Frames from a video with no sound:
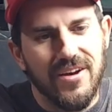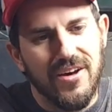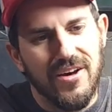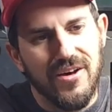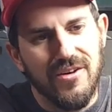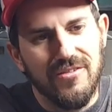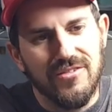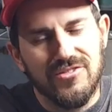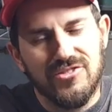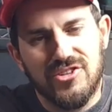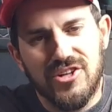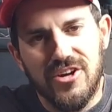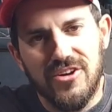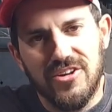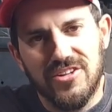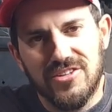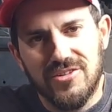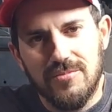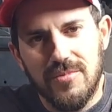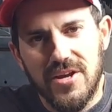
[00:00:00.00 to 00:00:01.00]
of
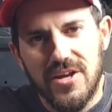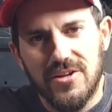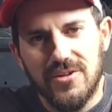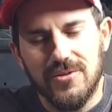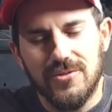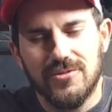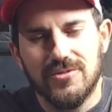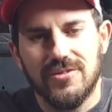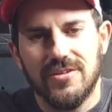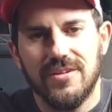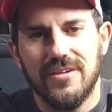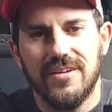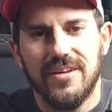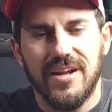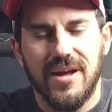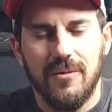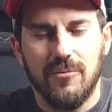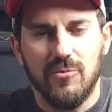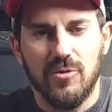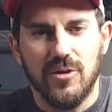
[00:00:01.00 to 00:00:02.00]
cherry tomatoes.
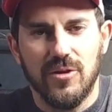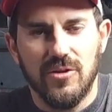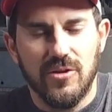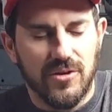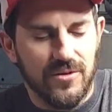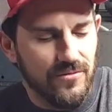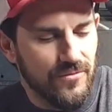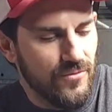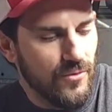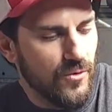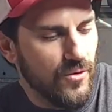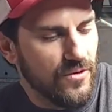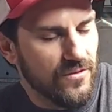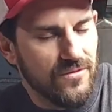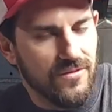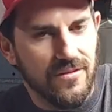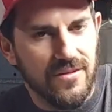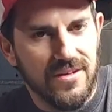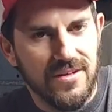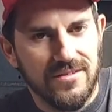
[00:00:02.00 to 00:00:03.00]
I'm really looking
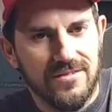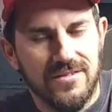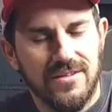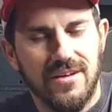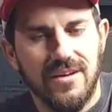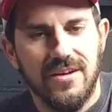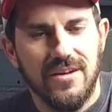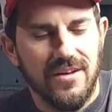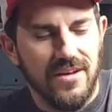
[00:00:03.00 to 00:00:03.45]
forward to this.